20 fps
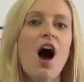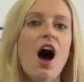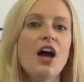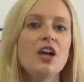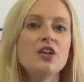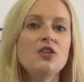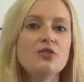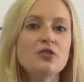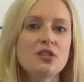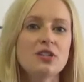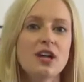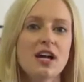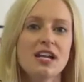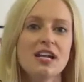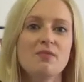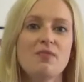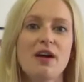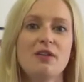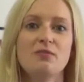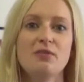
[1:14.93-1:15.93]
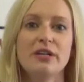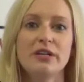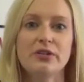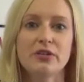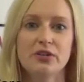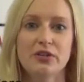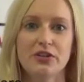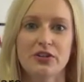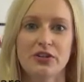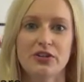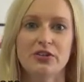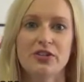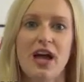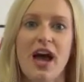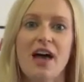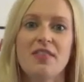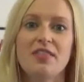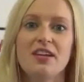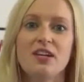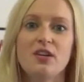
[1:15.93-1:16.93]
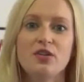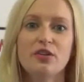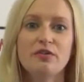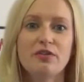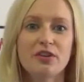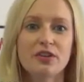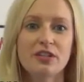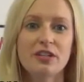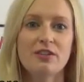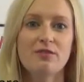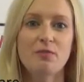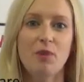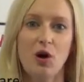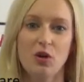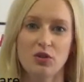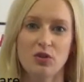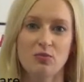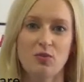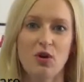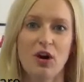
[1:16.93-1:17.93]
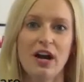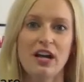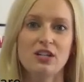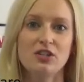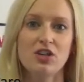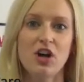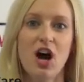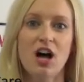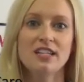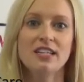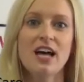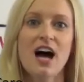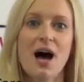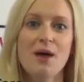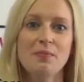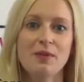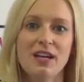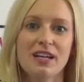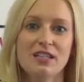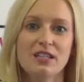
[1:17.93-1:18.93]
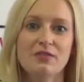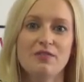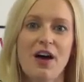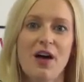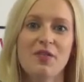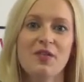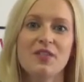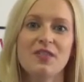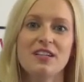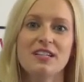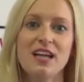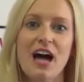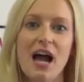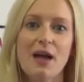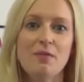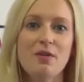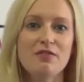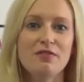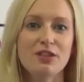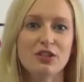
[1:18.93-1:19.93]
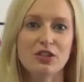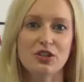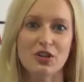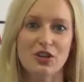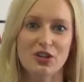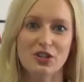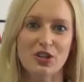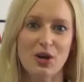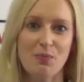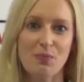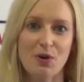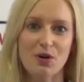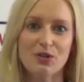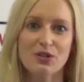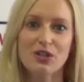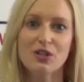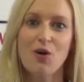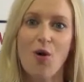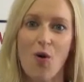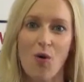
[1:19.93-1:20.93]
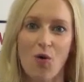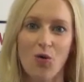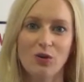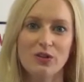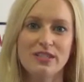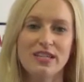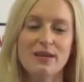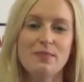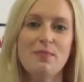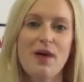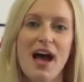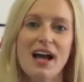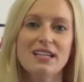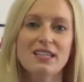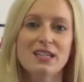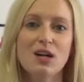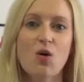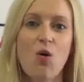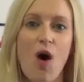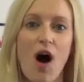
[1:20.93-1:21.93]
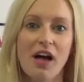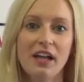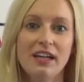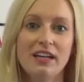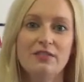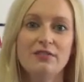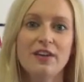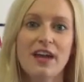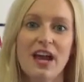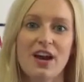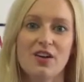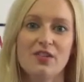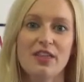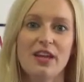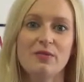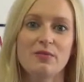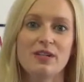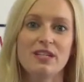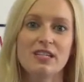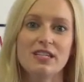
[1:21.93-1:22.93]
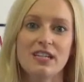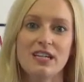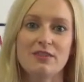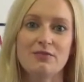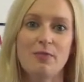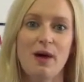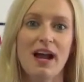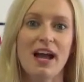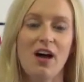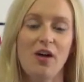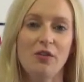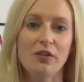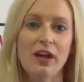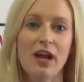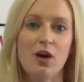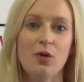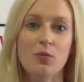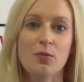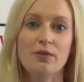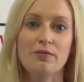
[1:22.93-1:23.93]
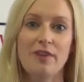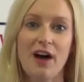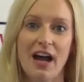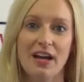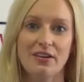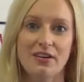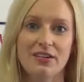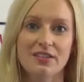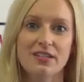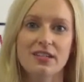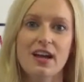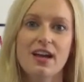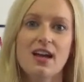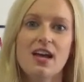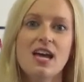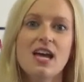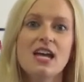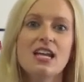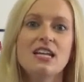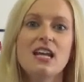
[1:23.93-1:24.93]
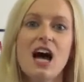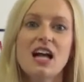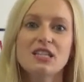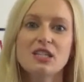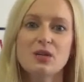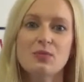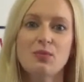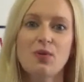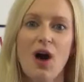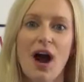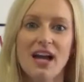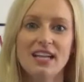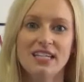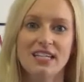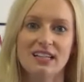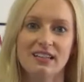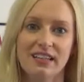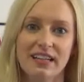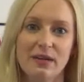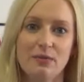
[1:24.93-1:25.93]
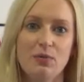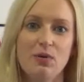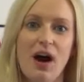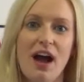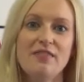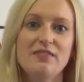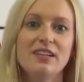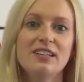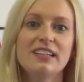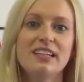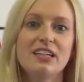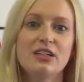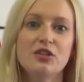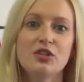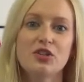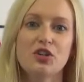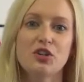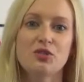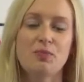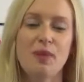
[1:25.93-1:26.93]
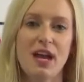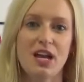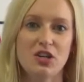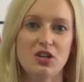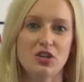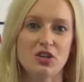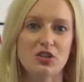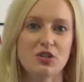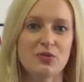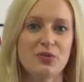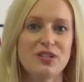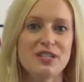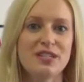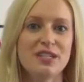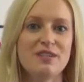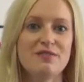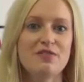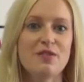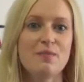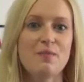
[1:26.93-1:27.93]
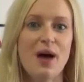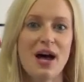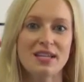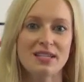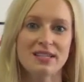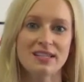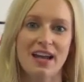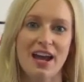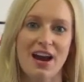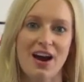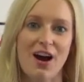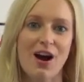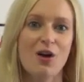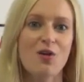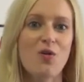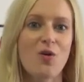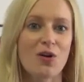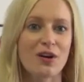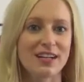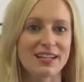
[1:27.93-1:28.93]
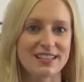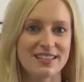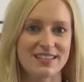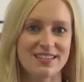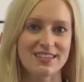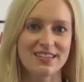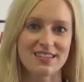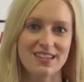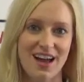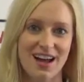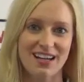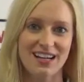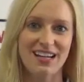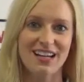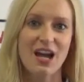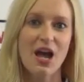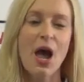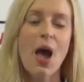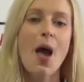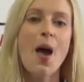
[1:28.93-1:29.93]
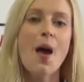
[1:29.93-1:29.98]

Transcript: A new study by researchers at the University of Baltimore and Johns Hopkins found that the type of insurance a person holds impacts the quality of care they receive by healthcare providers. Not surprisingly, privately insured patients received the best care according to the study.